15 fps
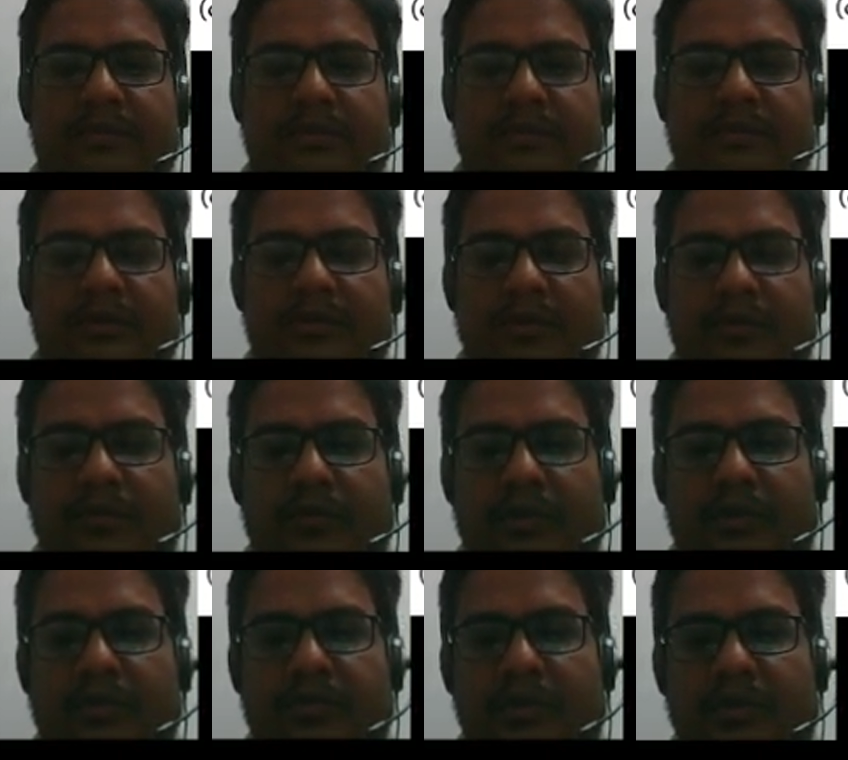So therefore
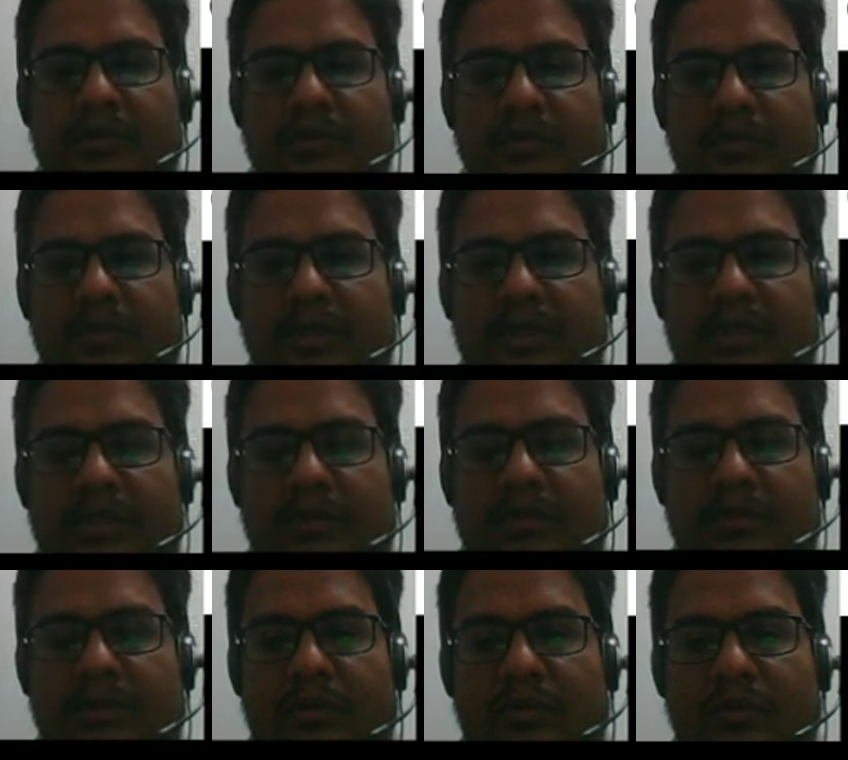x plus 2y, that is
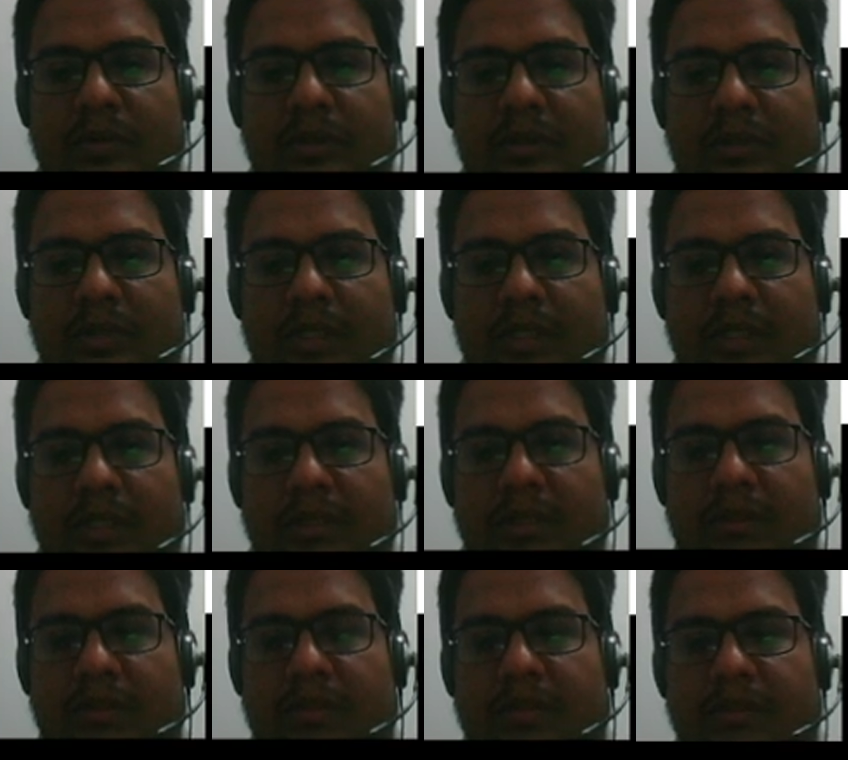equal to 1, and
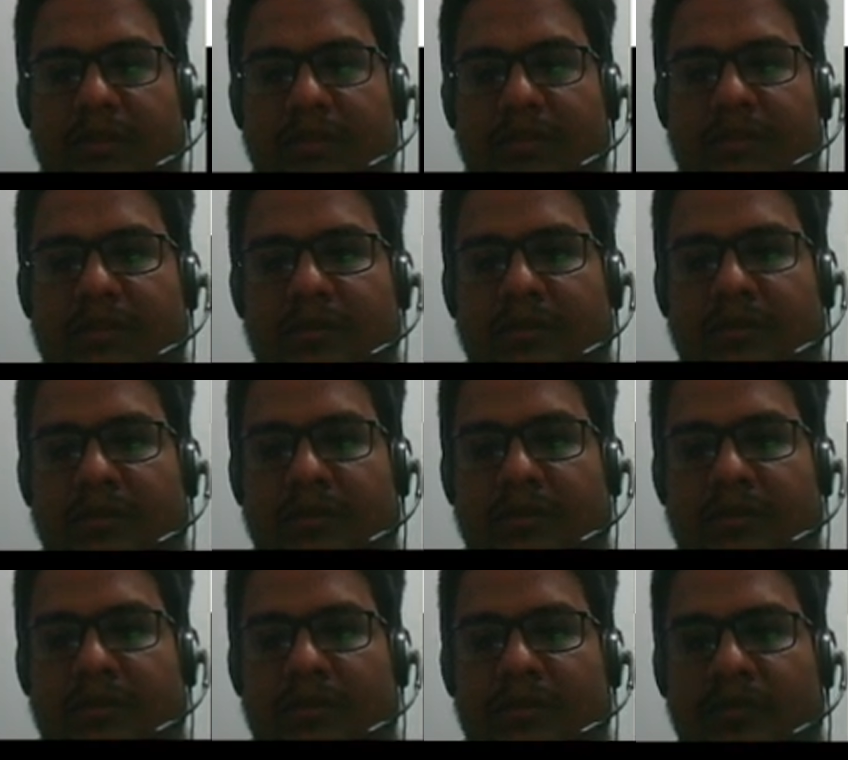
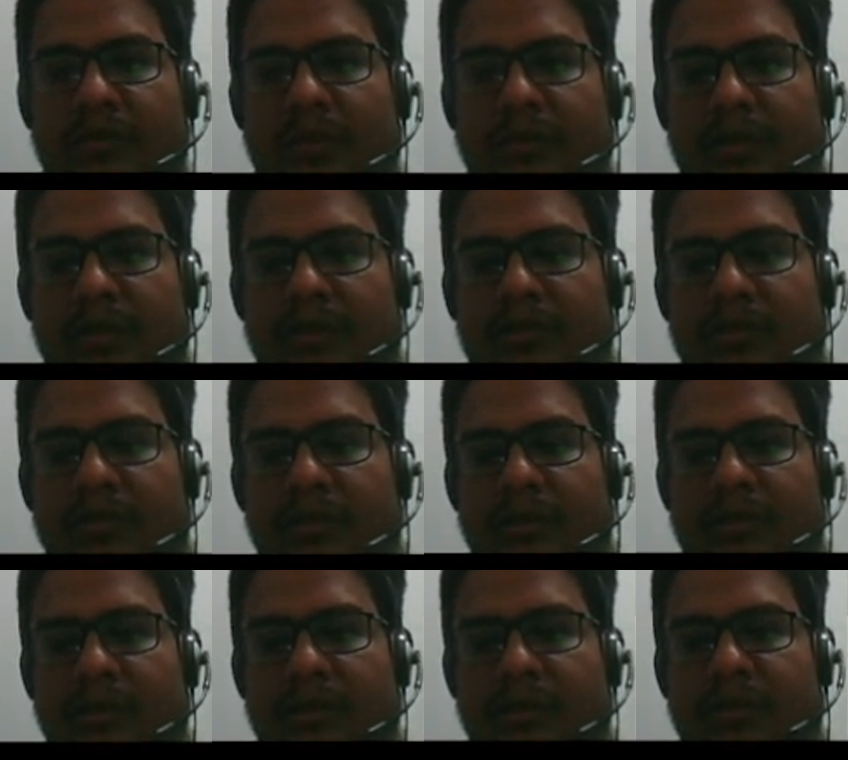y minus 2x,
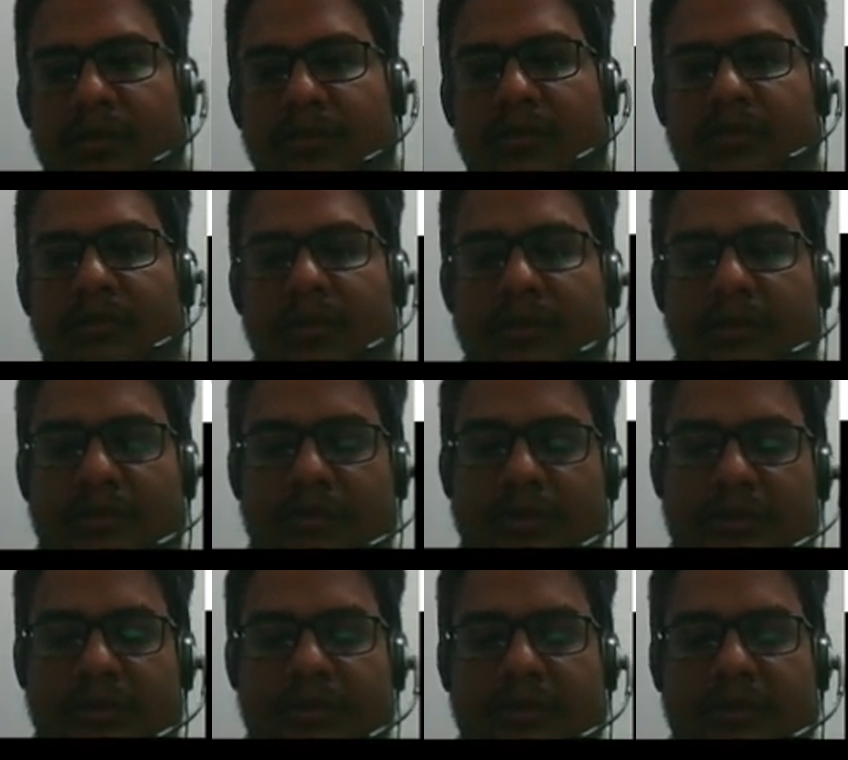that is equal to minus 1.